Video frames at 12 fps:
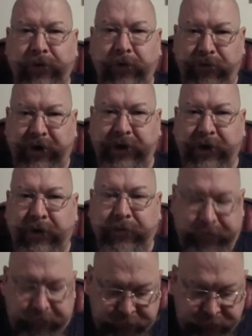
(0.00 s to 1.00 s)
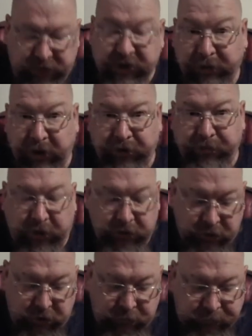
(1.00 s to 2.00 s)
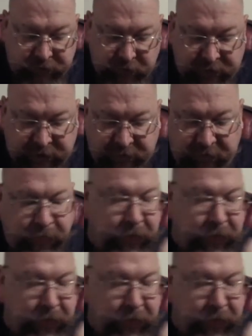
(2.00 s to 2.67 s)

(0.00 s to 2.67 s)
Ulrika, the blonde Bongo that we have.